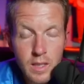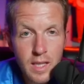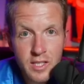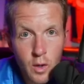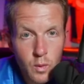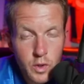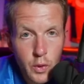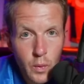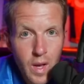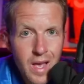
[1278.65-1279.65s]
Let's go
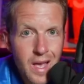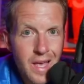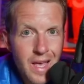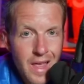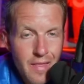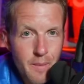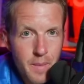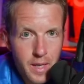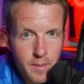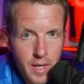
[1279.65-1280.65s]
to the
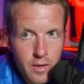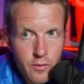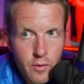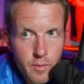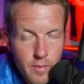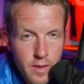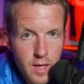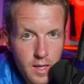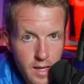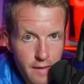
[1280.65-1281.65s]
money-making room,
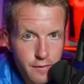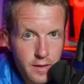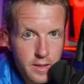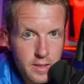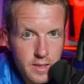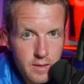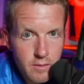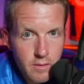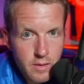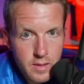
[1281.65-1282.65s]
the Netflix
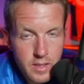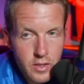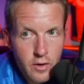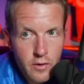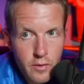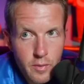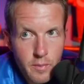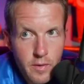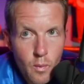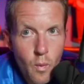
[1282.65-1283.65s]
star
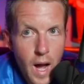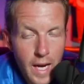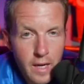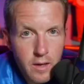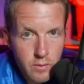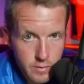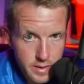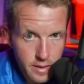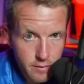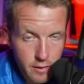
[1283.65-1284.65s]
room, the wide
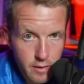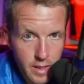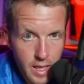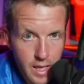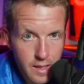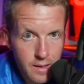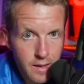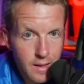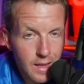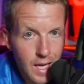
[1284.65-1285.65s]
receiver, and
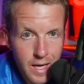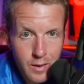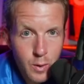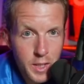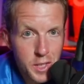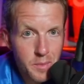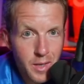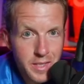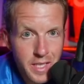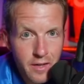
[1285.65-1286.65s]
a lot of question
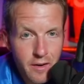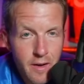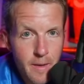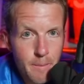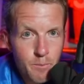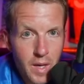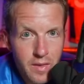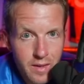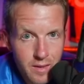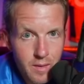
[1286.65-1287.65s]
marks here. I
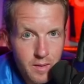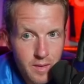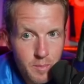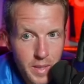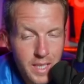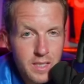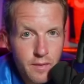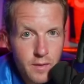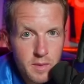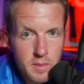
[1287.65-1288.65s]
think the biggest
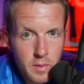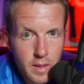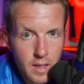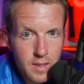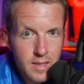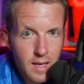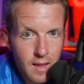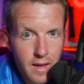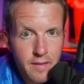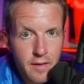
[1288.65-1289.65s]
difference between us and a
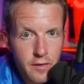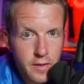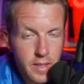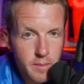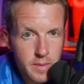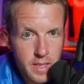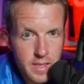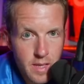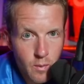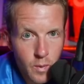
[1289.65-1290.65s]
lot of other teams
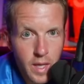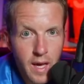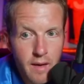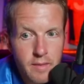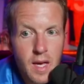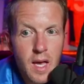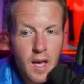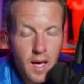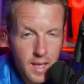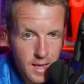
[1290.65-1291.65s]
is that we have
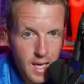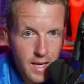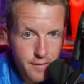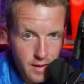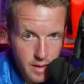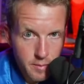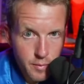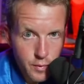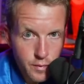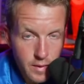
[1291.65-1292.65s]
a lot of
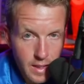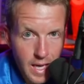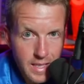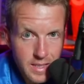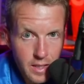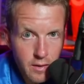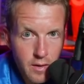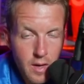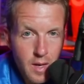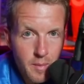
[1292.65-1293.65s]
unproven guys here,
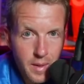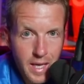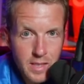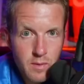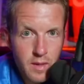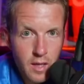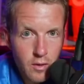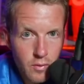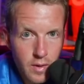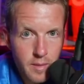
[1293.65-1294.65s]
but guys with
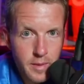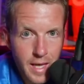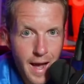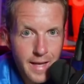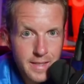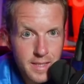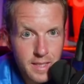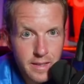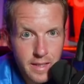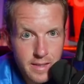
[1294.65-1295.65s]
incredibly high
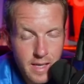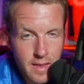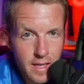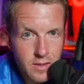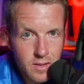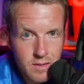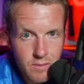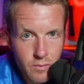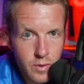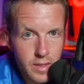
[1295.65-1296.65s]
ceilings. And that's
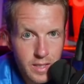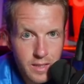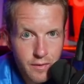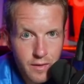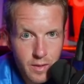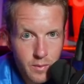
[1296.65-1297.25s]
really different.